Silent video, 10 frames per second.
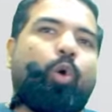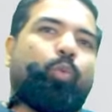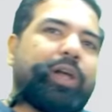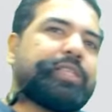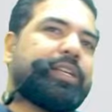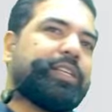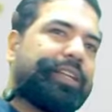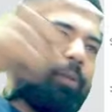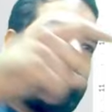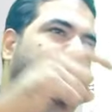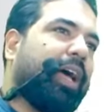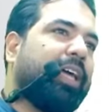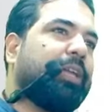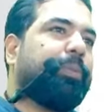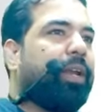Once it is clubbed in the
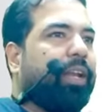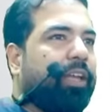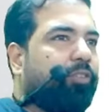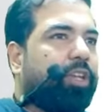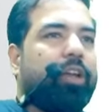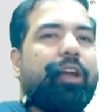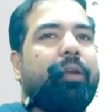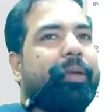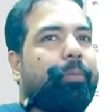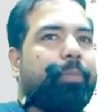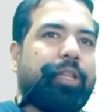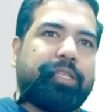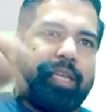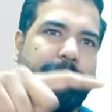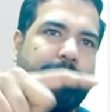higher parent, every year it will be clubbed in
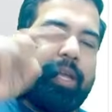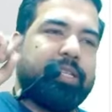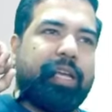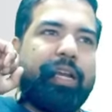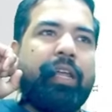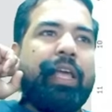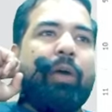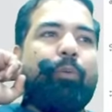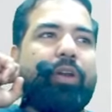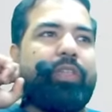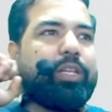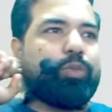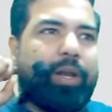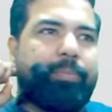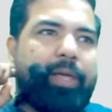the same parent's hand. What if there
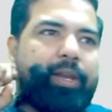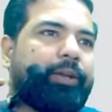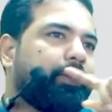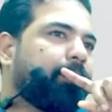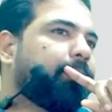is one parent?